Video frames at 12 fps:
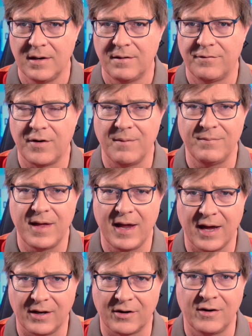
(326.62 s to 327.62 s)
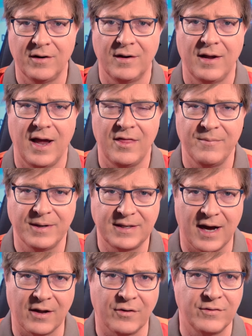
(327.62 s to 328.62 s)
from the Heller and the
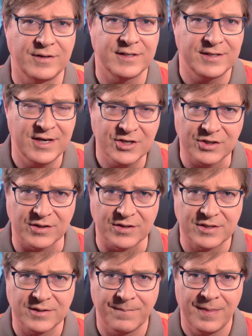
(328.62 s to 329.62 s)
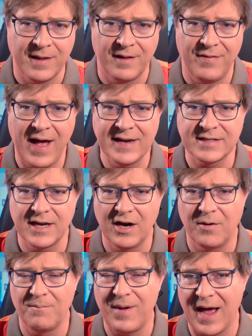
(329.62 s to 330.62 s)
McDonald decisions. That's
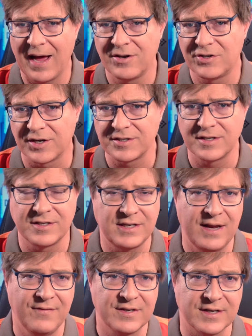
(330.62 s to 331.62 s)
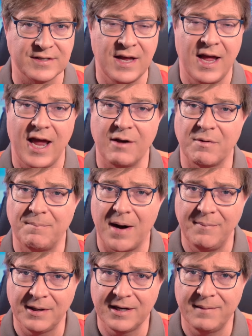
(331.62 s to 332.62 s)
how bad Justice Stevens is. A
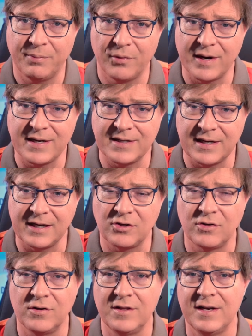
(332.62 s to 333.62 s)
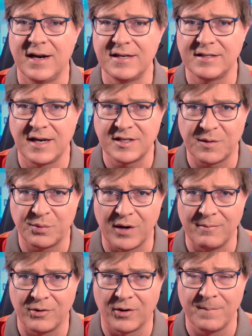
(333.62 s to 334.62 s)
Republican appointee to the United States
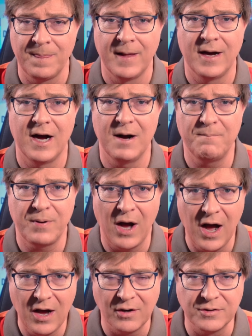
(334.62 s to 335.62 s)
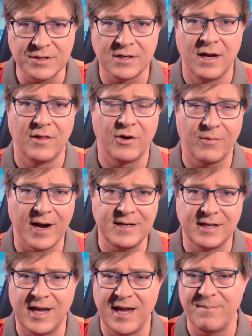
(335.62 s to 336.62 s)
Supreme Court opposed the right
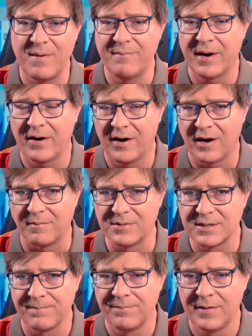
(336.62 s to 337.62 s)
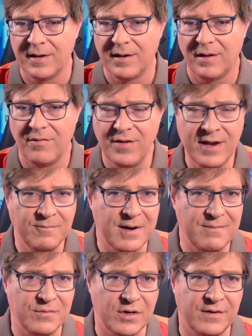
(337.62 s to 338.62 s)
to keep and bear arms. Then
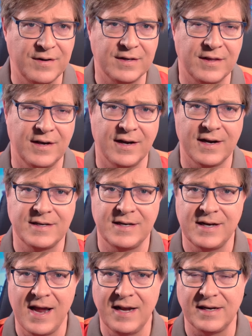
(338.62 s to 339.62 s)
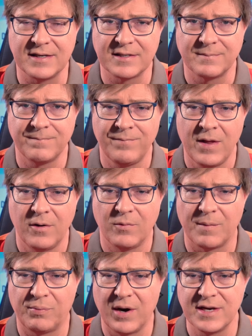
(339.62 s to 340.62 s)
we move into the nineteen eighties,
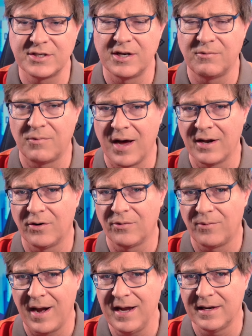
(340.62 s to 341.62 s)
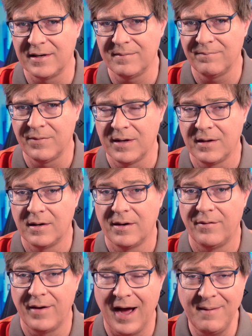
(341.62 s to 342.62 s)
where President Ronald Reagan
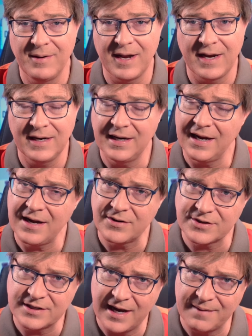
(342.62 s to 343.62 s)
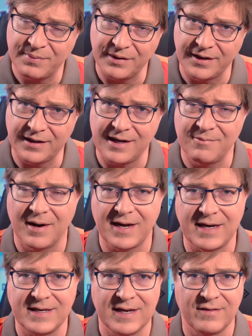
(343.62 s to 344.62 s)
nominated, and I understand politically why
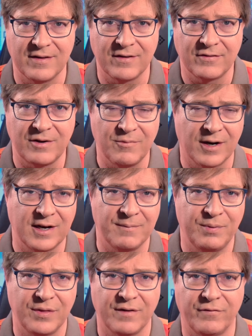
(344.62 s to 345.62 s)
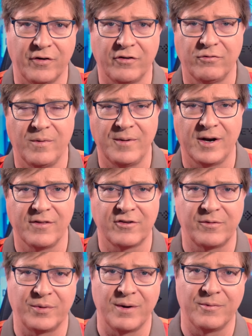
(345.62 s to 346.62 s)
he did this. He wanted to put the first woman on the
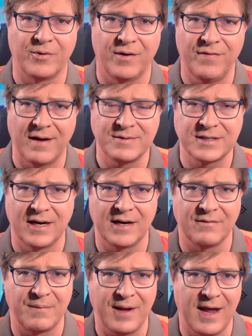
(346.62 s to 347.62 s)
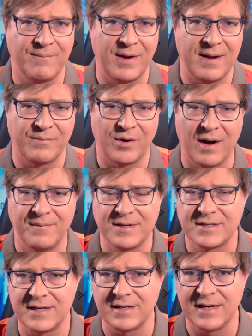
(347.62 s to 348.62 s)
Supreme Court. That was kind of a campaign
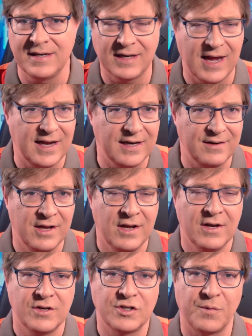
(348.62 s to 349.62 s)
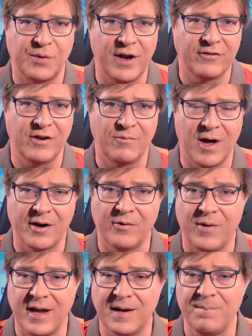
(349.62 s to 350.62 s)
promise he had indicated. So President
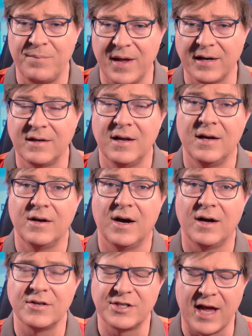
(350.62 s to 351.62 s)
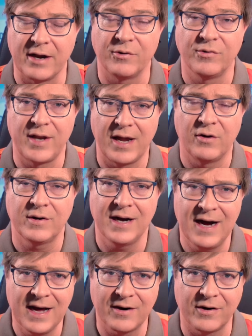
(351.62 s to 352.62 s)
Ronald Reagan picked Uh, Sandra Day
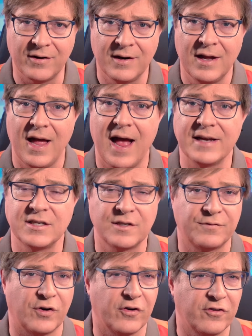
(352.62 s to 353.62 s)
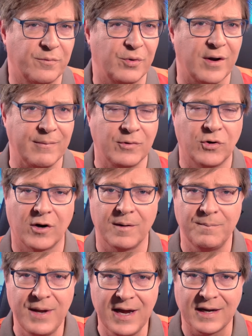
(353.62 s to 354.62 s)
O'Connor as his first Supreme
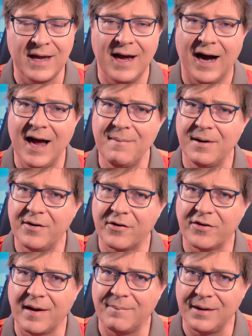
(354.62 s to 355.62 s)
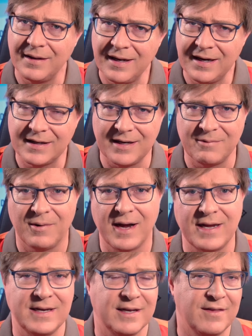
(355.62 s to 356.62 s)
Court pick. I understand politically why
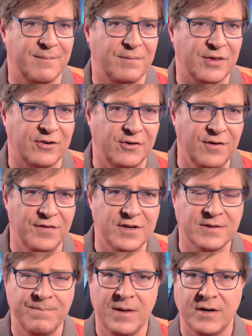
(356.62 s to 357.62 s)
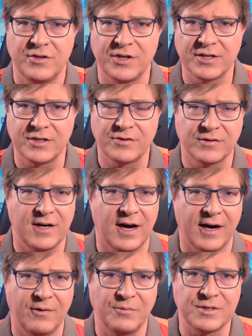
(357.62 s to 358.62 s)
he did that, but the truth is Justice
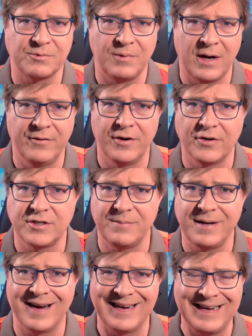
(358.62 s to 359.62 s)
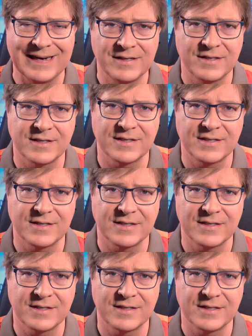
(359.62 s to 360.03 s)
O'Connor was well known to be against the